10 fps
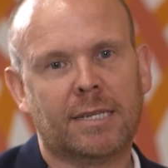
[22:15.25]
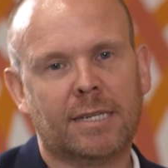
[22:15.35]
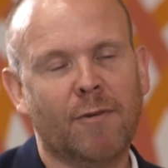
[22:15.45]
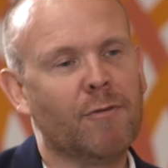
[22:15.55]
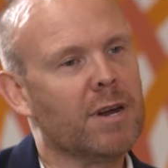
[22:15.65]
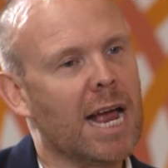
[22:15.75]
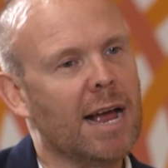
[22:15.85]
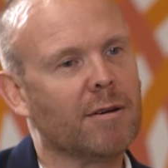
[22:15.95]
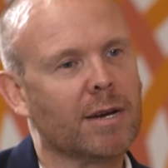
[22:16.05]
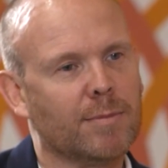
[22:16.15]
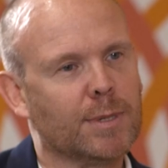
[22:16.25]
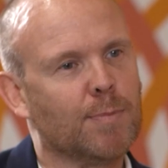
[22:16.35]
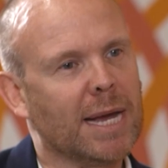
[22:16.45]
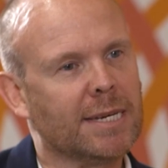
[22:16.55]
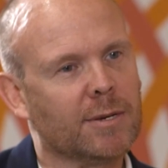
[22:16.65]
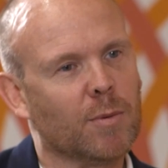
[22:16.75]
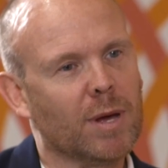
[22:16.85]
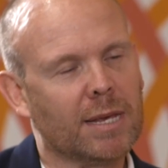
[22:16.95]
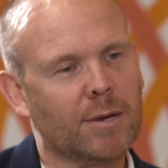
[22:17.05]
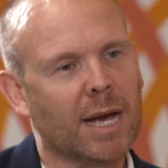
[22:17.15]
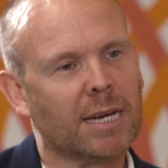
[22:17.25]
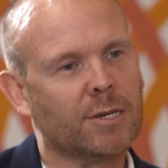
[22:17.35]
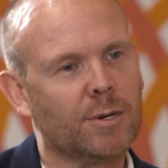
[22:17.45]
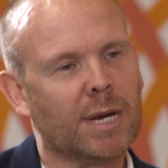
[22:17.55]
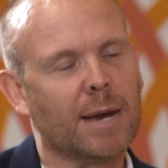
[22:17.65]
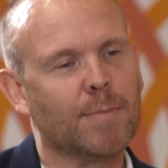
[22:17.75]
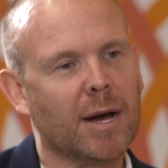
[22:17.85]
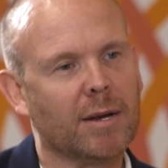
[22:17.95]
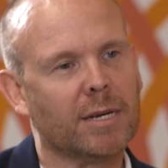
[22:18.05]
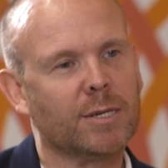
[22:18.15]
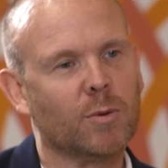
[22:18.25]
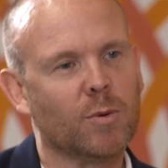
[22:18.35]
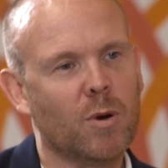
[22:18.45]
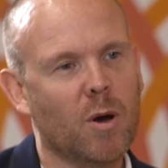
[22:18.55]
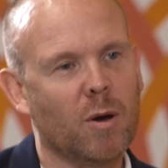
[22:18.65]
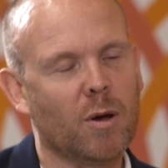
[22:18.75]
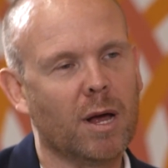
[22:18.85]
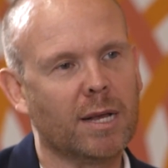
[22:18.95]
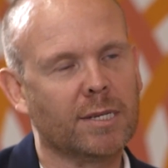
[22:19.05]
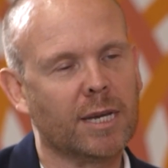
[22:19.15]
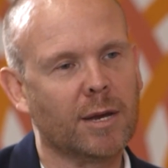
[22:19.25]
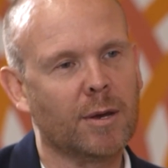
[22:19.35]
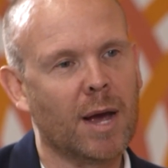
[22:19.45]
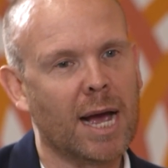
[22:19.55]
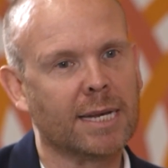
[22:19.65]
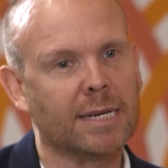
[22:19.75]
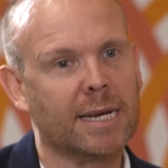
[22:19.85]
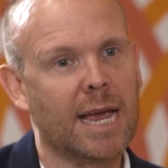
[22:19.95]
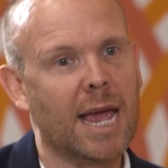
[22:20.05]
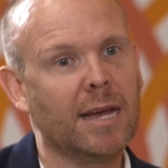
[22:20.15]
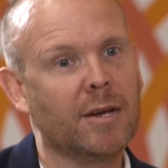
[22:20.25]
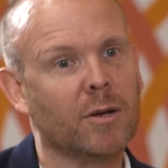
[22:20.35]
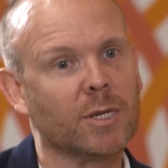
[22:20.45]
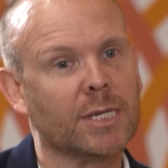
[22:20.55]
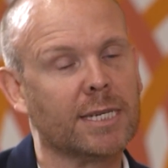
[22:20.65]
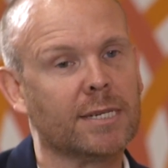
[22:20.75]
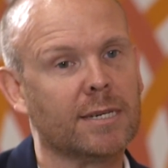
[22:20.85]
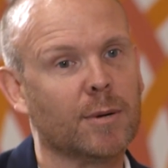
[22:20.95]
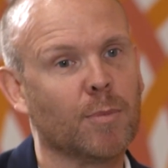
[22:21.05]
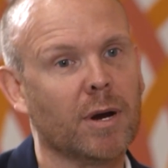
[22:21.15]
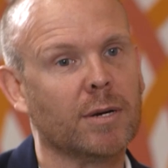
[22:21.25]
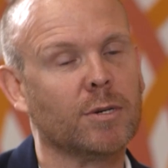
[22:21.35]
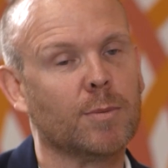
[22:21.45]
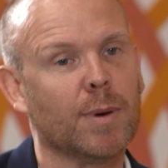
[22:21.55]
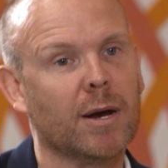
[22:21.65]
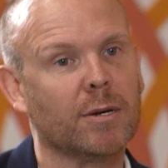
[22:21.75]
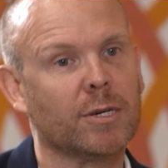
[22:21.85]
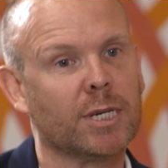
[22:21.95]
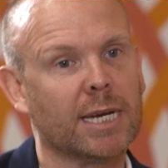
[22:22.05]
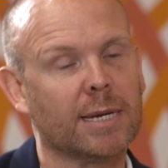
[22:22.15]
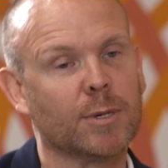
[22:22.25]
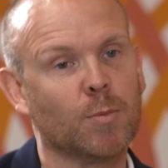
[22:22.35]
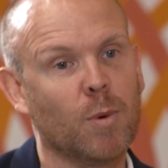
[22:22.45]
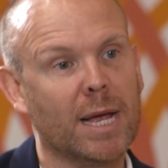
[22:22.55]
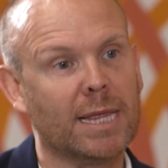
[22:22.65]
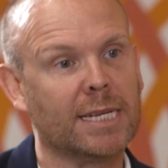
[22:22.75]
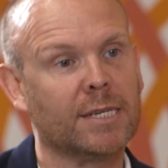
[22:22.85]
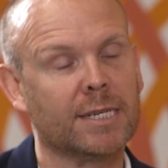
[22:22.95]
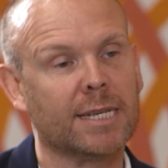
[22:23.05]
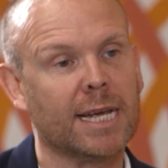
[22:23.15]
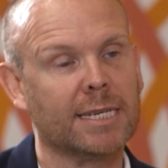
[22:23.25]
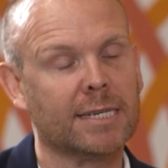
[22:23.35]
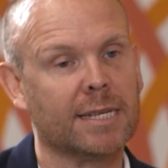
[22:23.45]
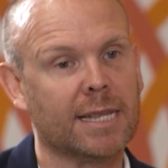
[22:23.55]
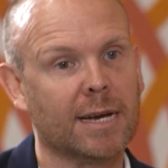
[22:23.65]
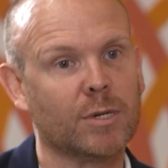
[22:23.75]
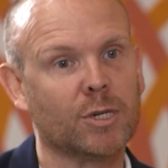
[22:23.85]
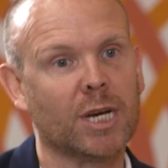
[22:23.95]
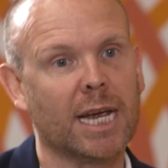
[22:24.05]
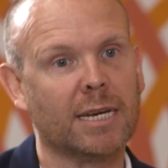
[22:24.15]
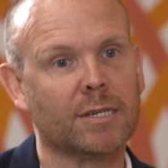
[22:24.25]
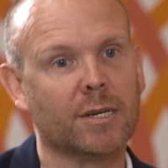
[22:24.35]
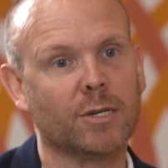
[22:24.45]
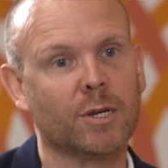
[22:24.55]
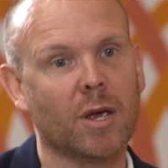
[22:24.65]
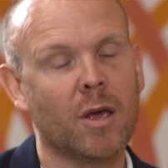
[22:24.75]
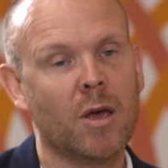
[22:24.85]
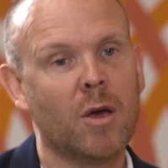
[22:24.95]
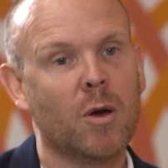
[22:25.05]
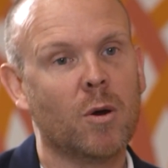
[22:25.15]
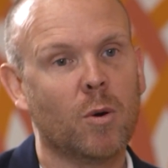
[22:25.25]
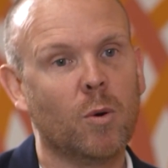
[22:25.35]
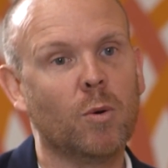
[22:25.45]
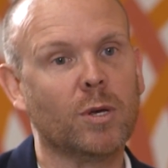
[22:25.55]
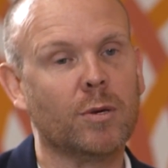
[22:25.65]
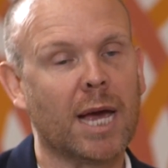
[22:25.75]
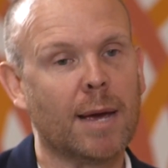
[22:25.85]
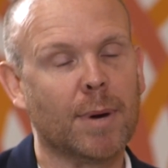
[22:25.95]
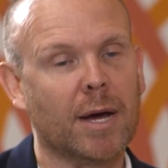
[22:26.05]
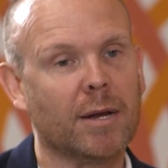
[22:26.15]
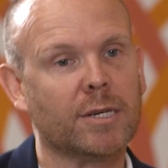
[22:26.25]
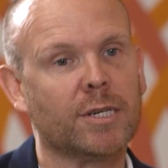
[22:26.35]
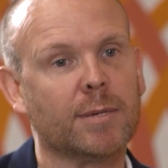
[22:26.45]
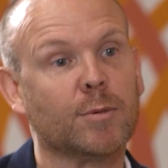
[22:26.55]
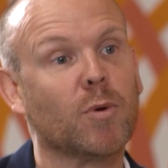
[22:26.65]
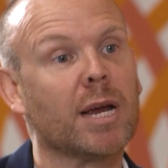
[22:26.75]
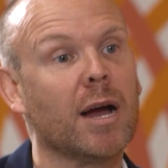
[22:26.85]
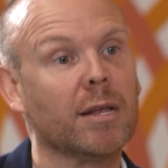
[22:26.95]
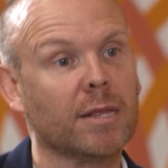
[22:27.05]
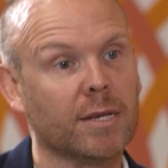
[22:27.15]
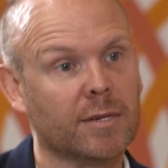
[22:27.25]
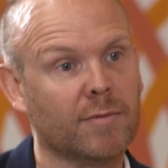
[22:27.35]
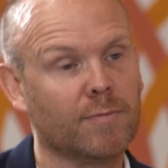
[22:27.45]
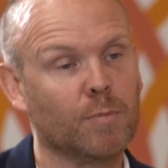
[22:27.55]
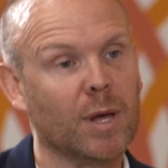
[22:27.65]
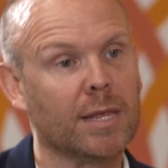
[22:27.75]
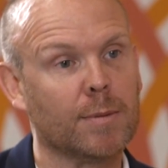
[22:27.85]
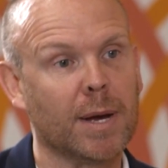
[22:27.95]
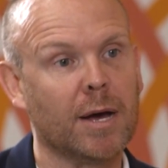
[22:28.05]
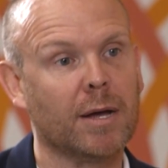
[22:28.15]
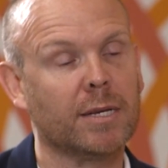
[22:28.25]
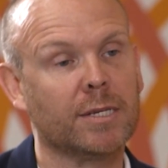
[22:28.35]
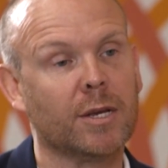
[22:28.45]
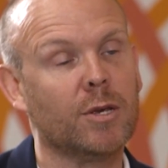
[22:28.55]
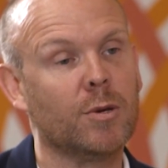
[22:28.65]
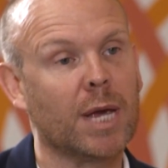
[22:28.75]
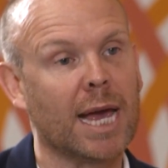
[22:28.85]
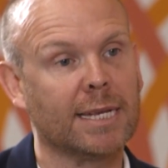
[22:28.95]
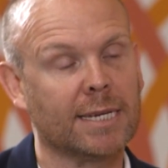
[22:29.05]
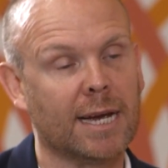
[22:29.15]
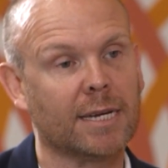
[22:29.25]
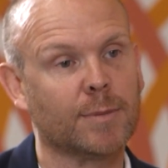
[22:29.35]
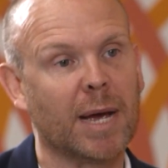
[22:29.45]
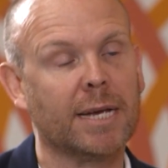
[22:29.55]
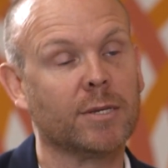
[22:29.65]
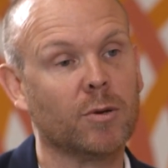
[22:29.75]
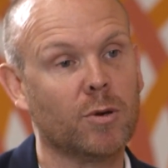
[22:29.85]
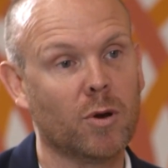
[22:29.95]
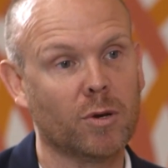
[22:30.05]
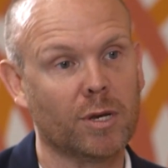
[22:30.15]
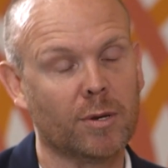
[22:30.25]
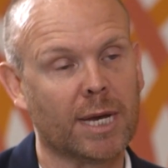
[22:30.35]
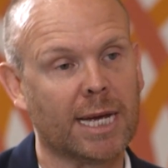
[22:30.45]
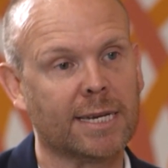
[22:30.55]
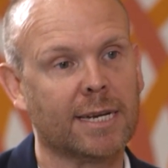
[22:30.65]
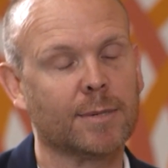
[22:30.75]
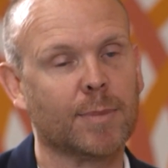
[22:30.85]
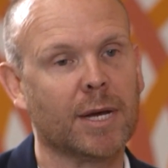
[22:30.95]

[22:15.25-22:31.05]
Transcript: different outcomes based on whether you had UK partners or not. And so you had an inconsistent approach to partnerships. When legislated, that was changed such that all UK partnerships, regardless of whether the partners are UK taxpayers or non-UK tax